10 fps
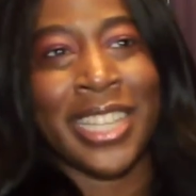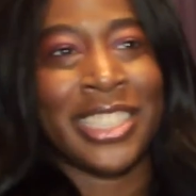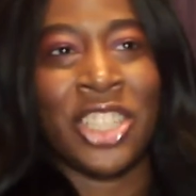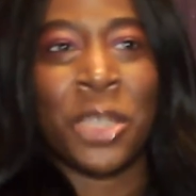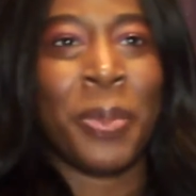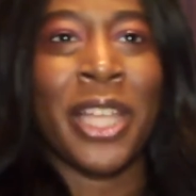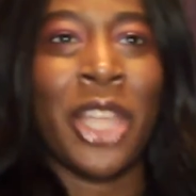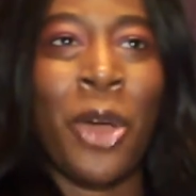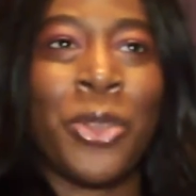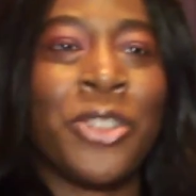Just be
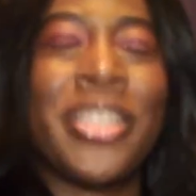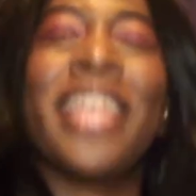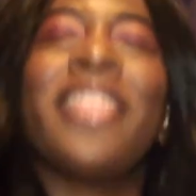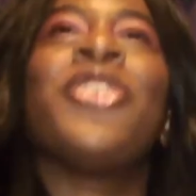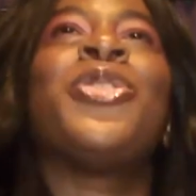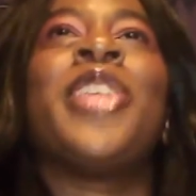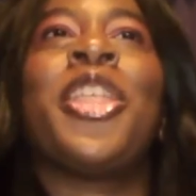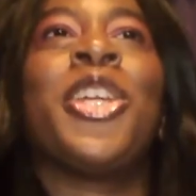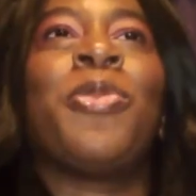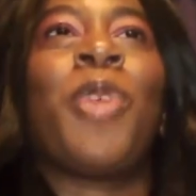alone. There's
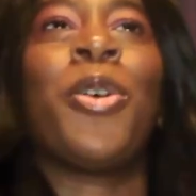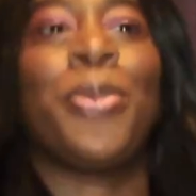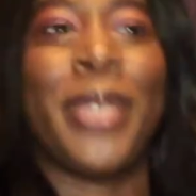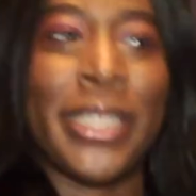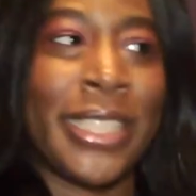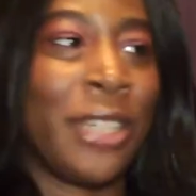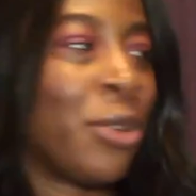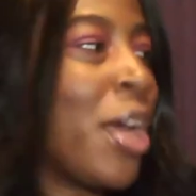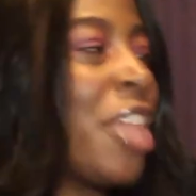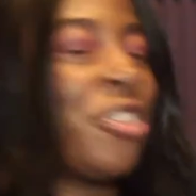nothing wrong with being
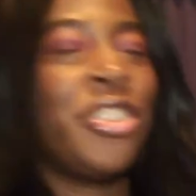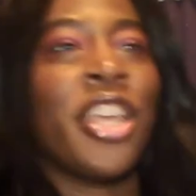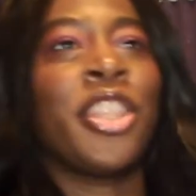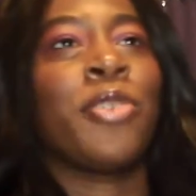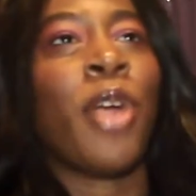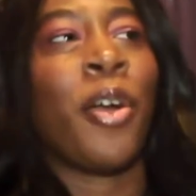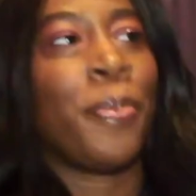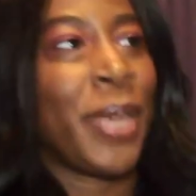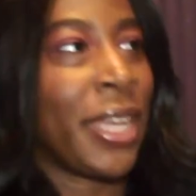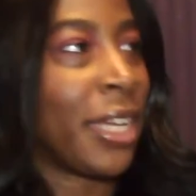single. There's nothing wrong with
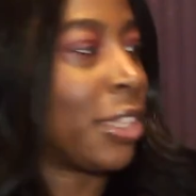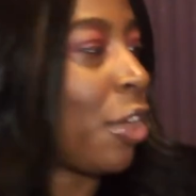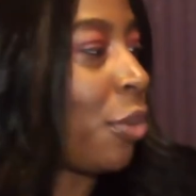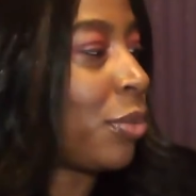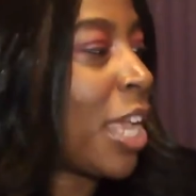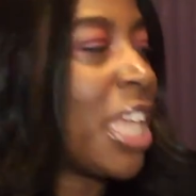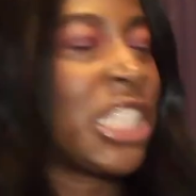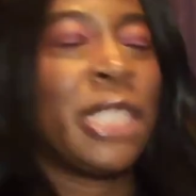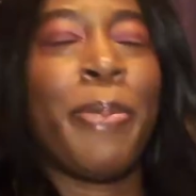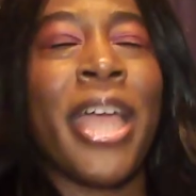being alone,
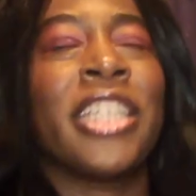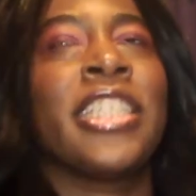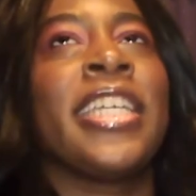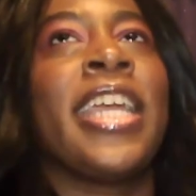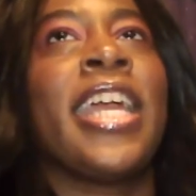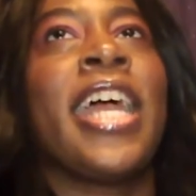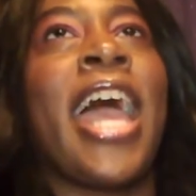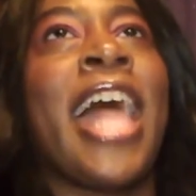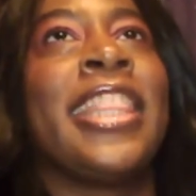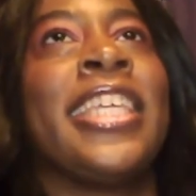especially
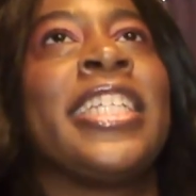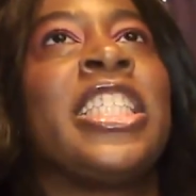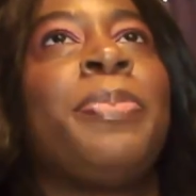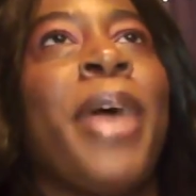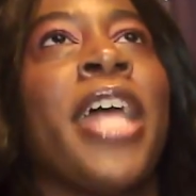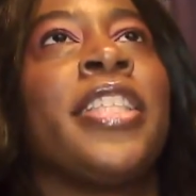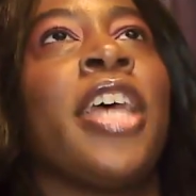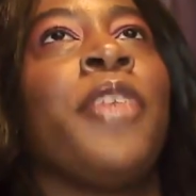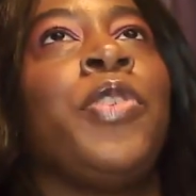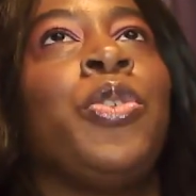at the expense
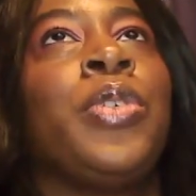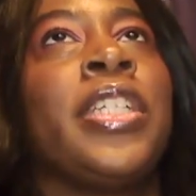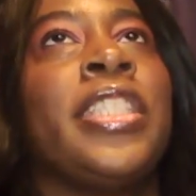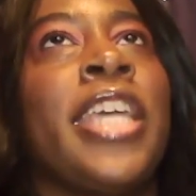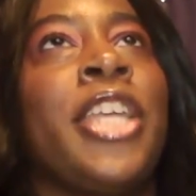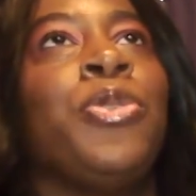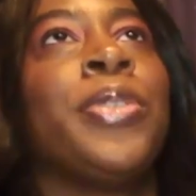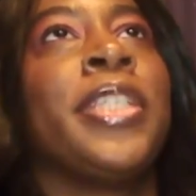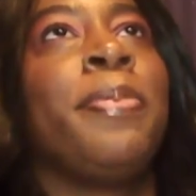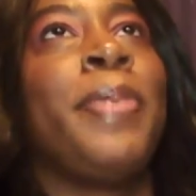of you
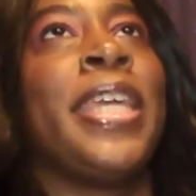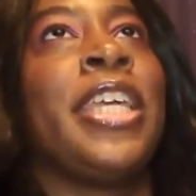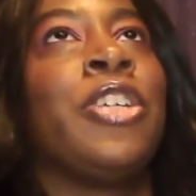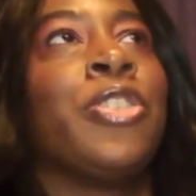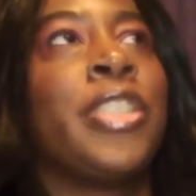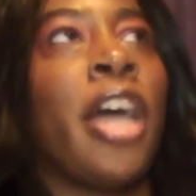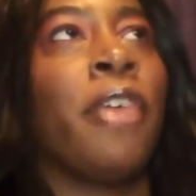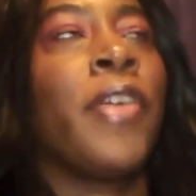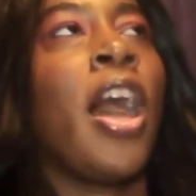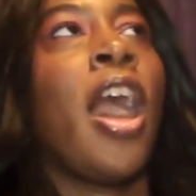continually being
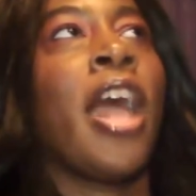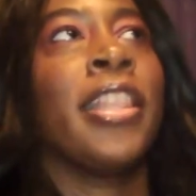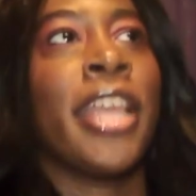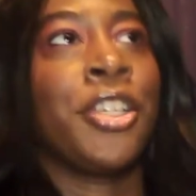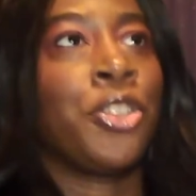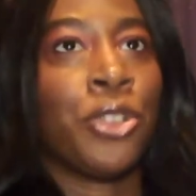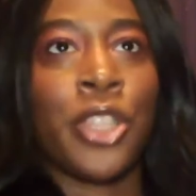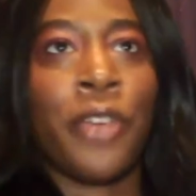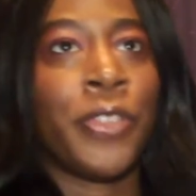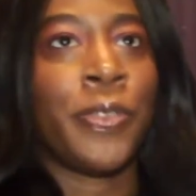yourself, unless
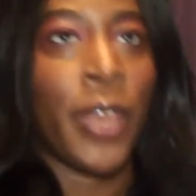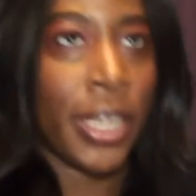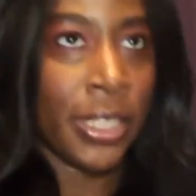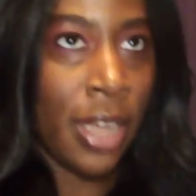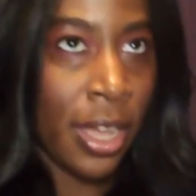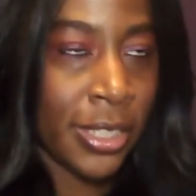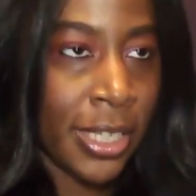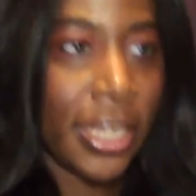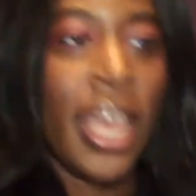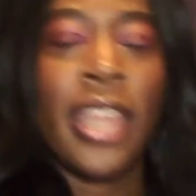yourself is fucking
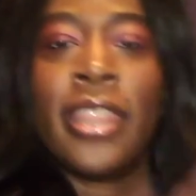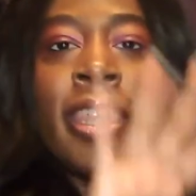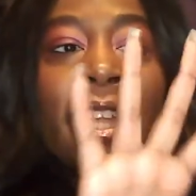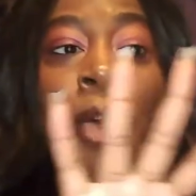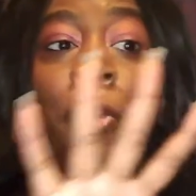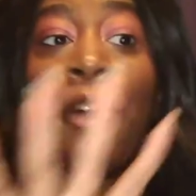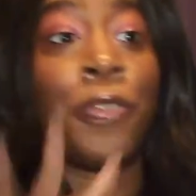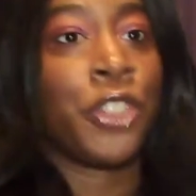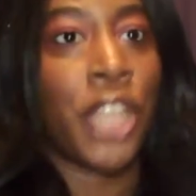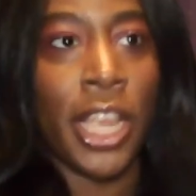toxic. Then I'm all
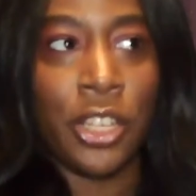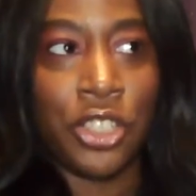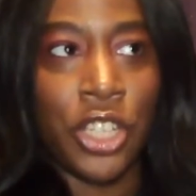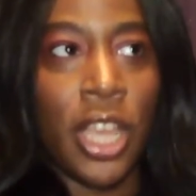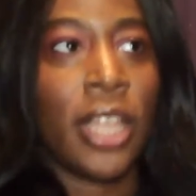for change.